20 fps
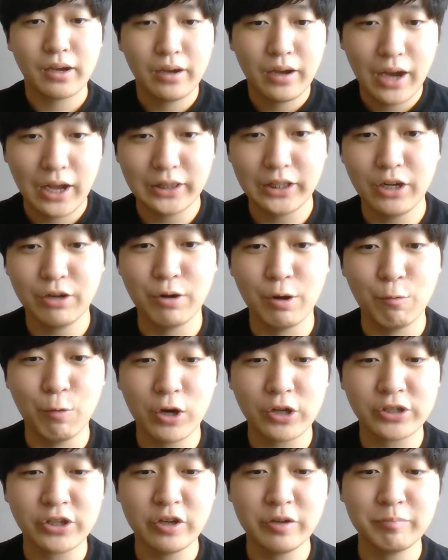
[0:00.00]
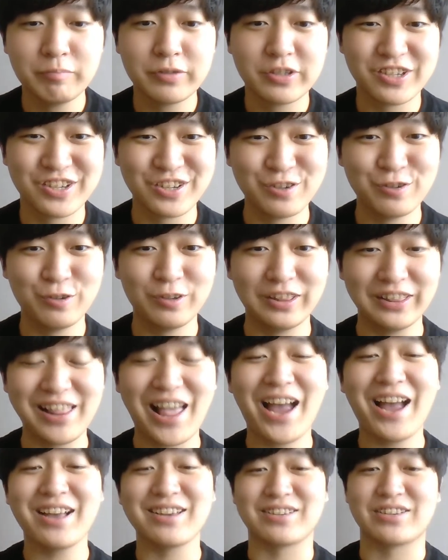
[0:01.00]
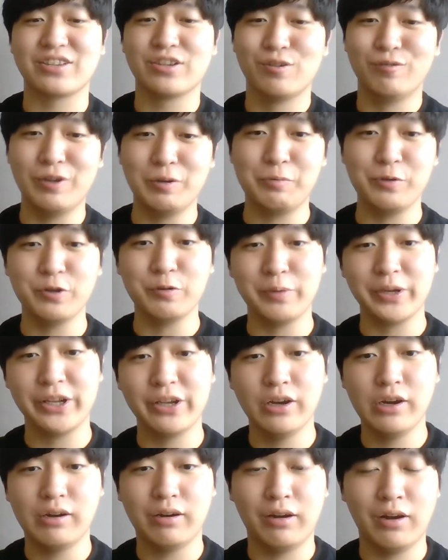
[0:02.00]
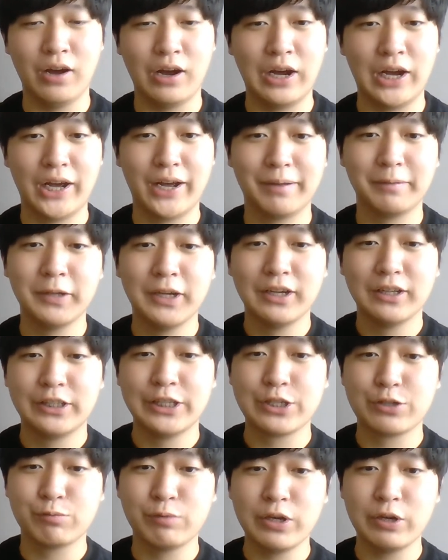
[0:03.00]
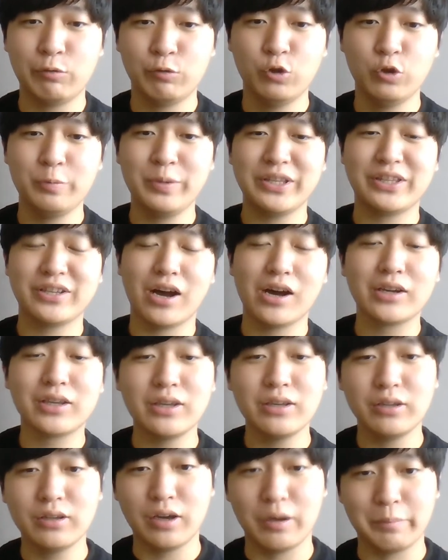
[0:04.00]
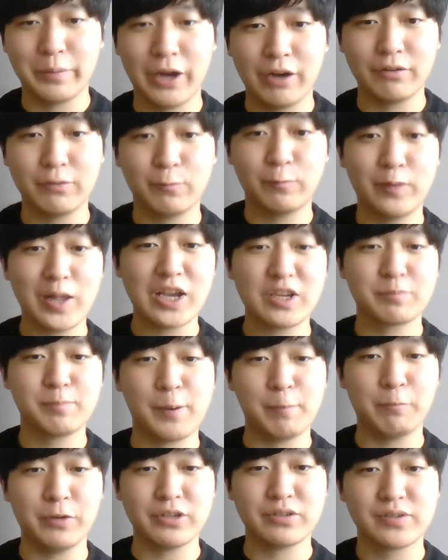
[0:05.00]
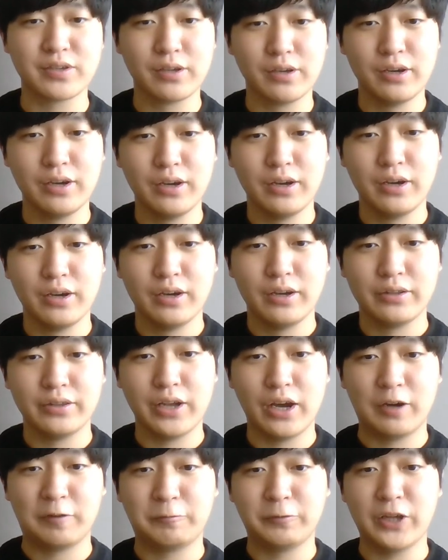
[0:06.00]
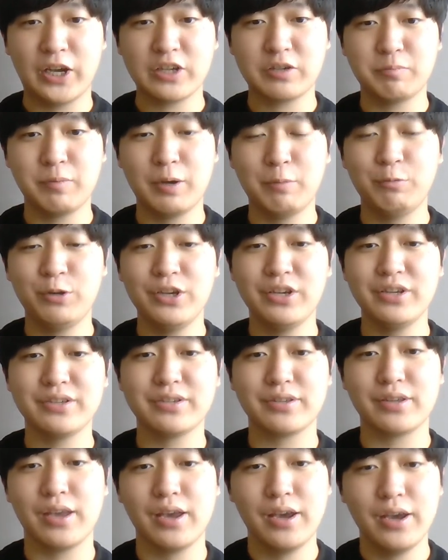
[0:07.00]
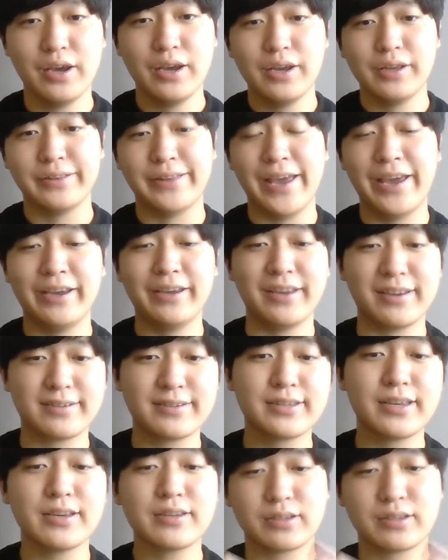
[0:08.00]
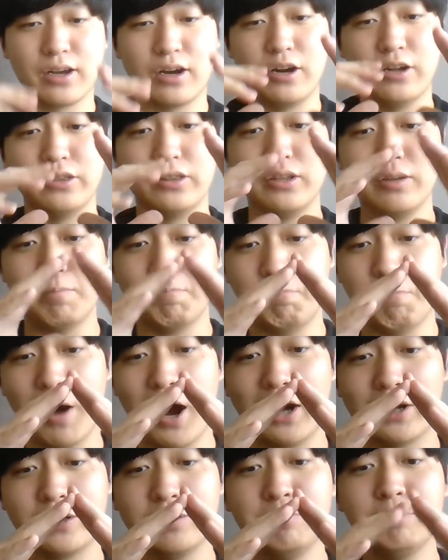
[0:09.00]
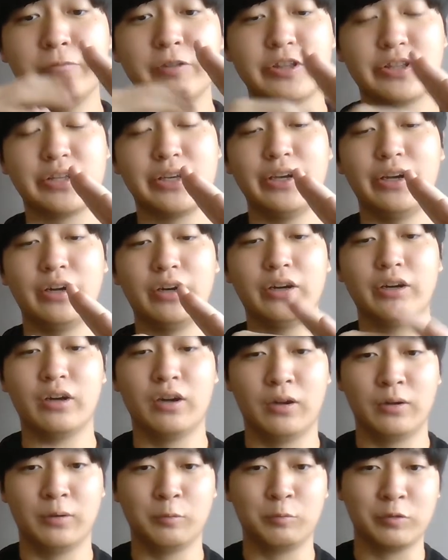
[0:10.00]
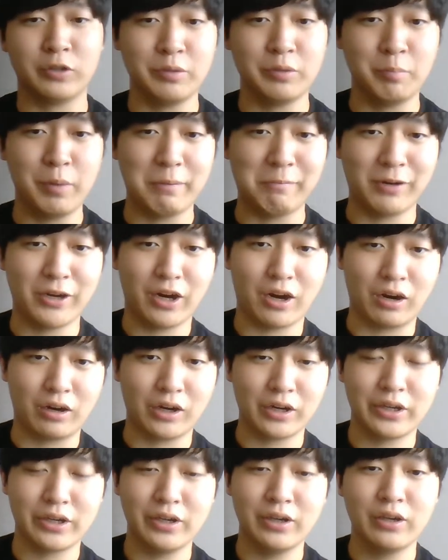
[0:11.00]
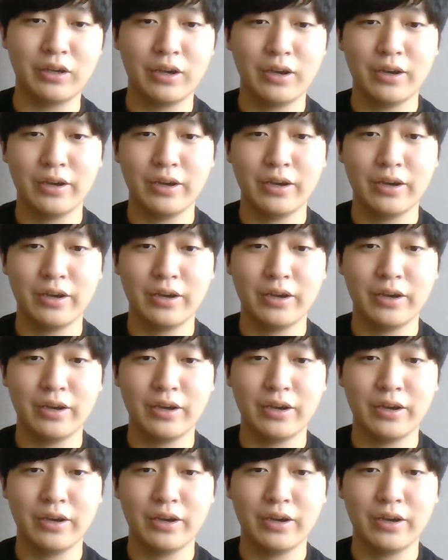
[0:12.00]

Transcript: Hello and welcome to last review video. This week we'll be talking about flash memories. Now, flash memories, they exist on the bottom tier of the memory hierarchy.